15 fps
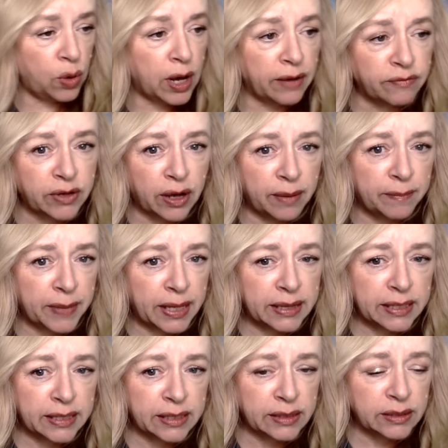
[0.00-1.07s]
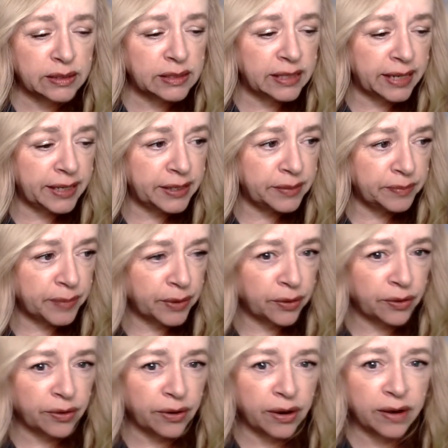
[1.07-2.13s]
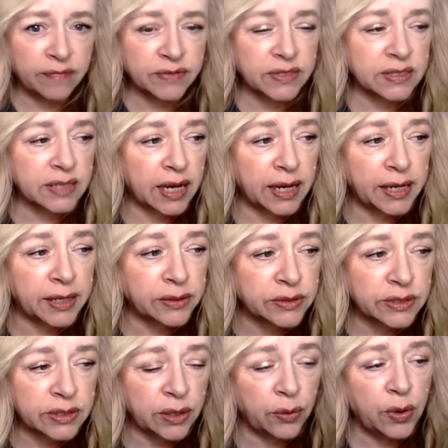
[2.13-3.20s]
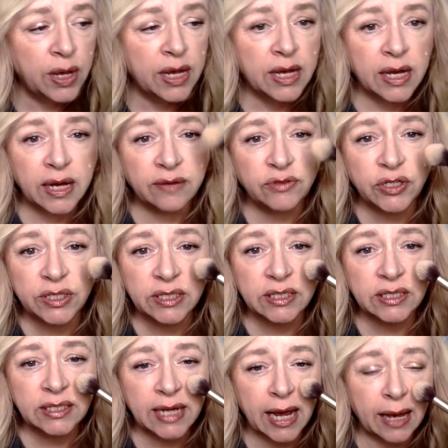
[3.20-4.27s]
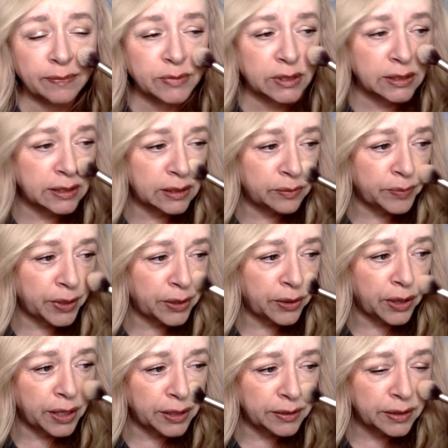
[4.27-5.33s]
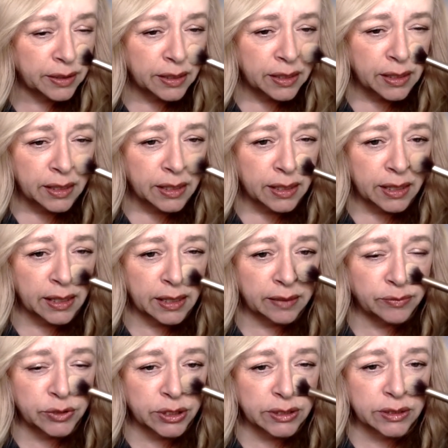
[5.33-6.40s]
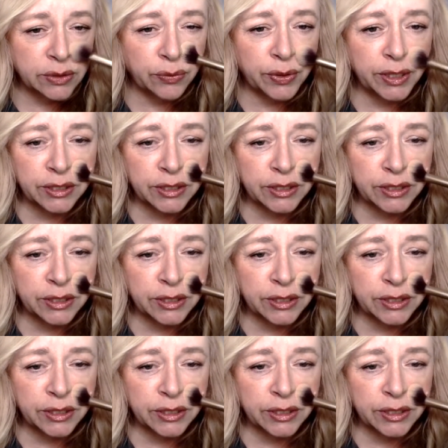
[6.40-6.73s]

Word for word: I've got my little lighted mirror off side here. So I've just tapped a little bit on and I'm just going